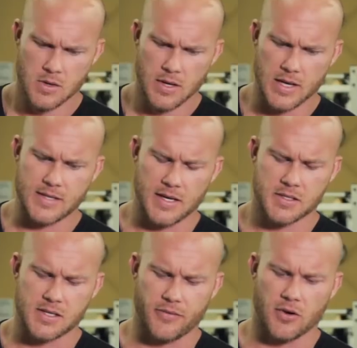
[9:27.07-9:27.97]
Is taking
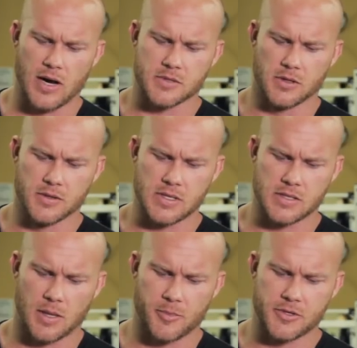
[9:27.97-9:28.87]
7 grams of leucine
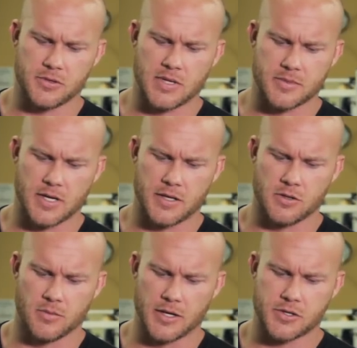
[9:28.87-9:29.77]
supplement 2 times a day
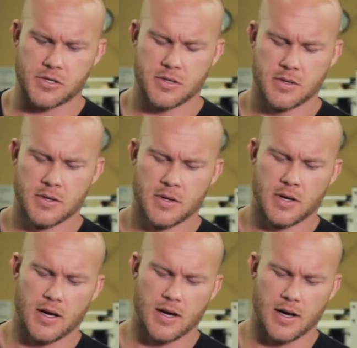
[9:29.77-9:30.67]
too much?
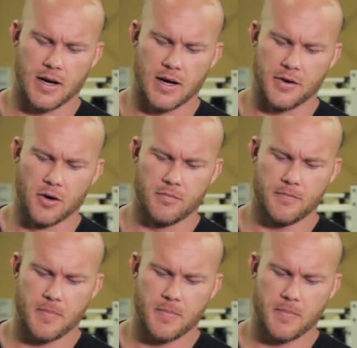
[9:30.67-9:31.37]
Nope.